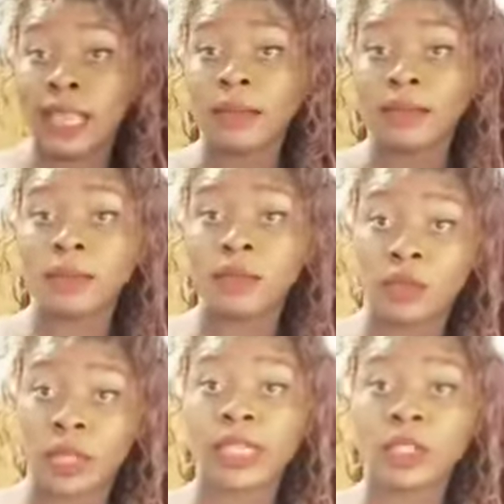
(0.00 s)
time
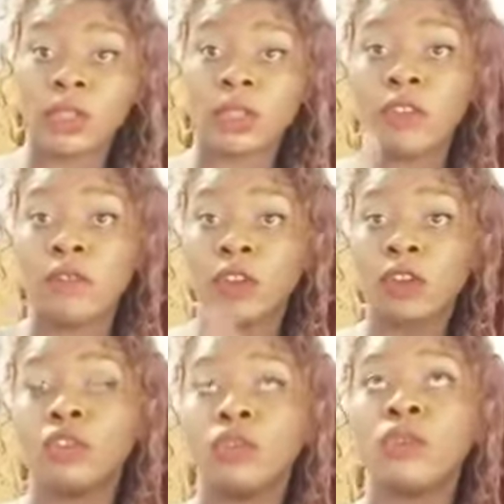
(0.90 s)
to get done if you
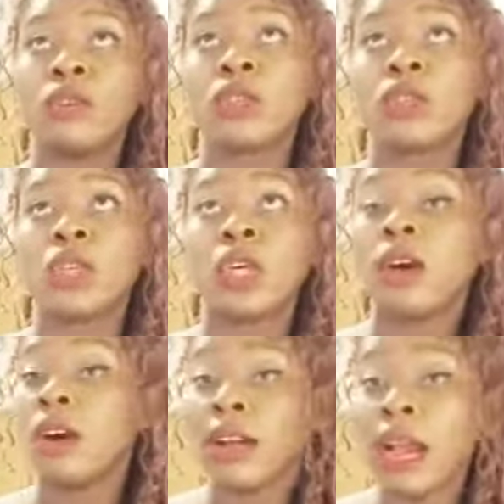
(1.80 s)
don't use
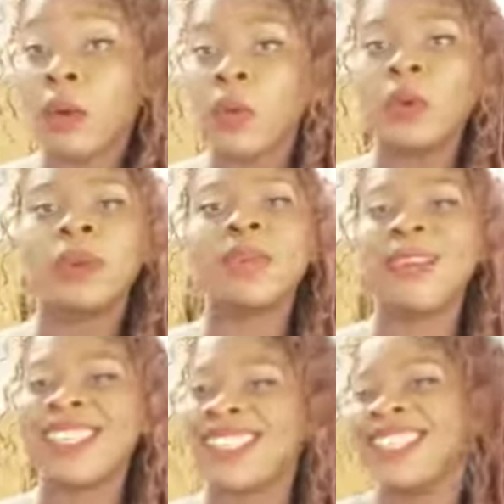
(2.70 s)
okamu,
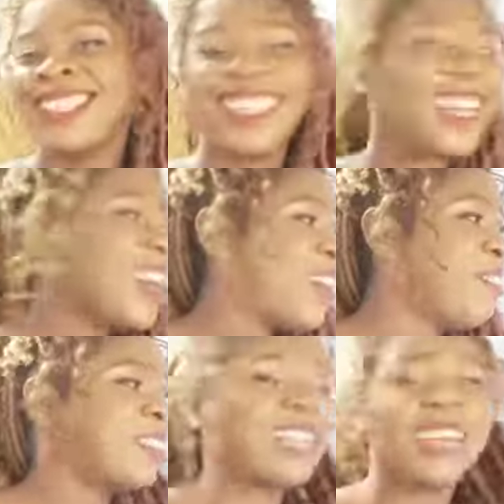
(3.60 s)

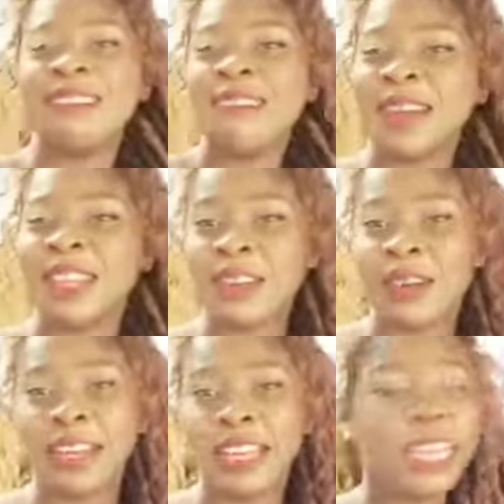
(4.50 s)
which I don't know what it's called in